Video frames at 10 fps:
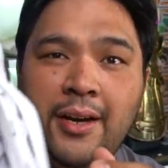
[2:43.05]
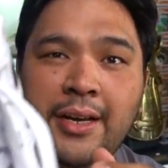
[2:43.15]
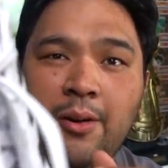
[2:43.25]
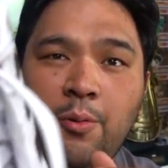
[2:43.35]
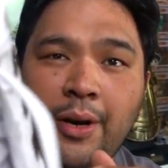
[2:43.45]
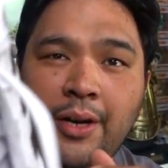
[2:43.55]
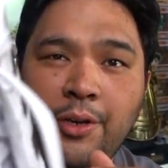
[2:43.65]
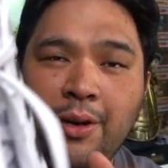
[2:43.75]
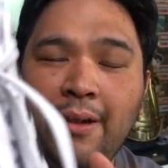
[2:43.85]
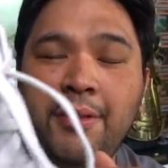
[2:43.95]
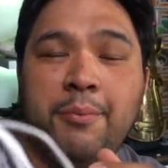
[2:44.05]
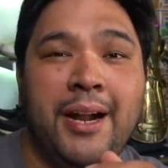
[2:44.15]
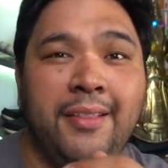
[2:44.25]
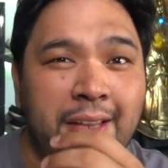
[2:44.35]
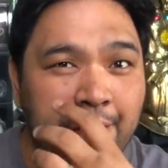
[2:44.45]
area where you have the
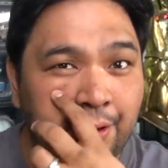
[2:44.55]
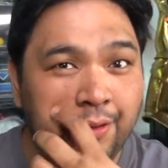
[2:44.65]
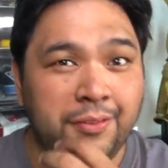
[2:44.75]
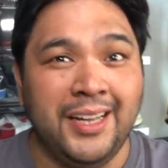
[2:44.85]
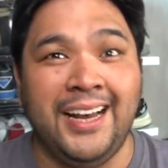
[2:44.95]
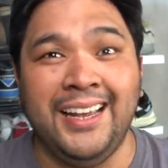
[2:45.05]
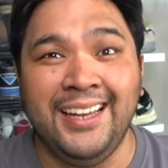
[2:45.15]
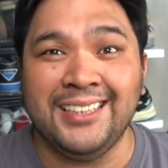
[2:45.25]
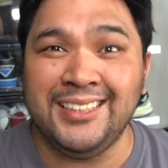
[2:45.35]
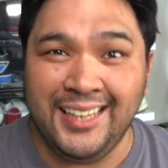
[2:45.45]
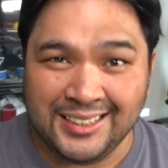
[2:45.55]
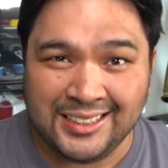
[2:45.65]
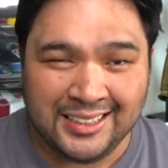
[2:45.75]
branding of the ISS.